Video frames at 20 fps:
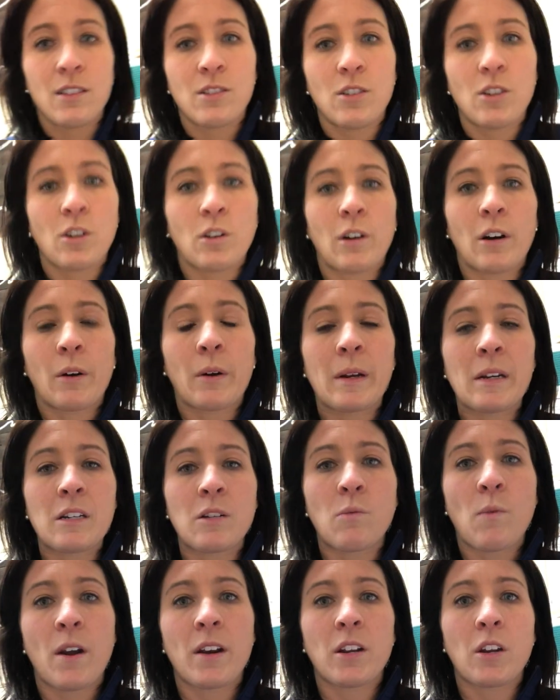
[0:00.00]
So you're going
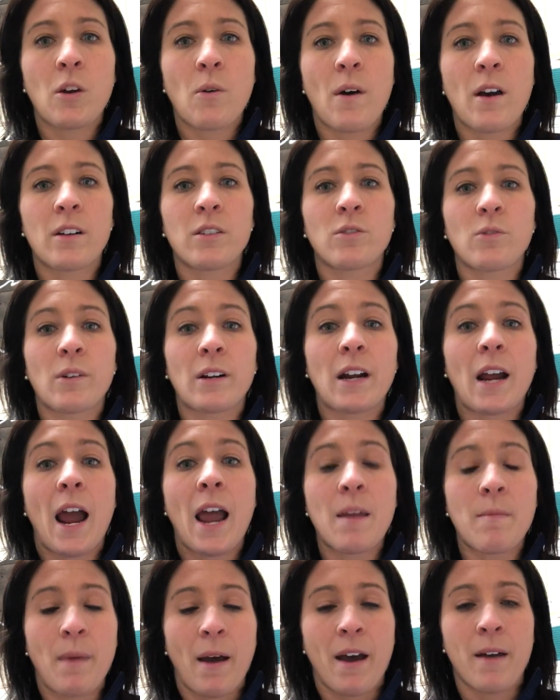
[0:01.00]
to want to go on your
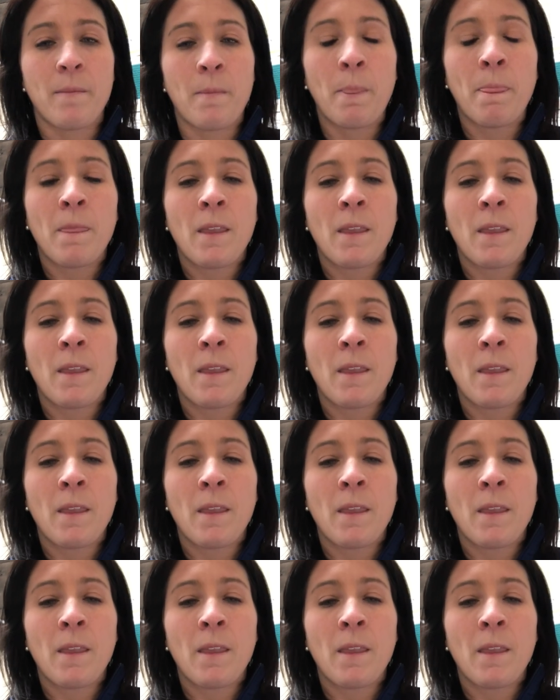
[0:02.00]
iPad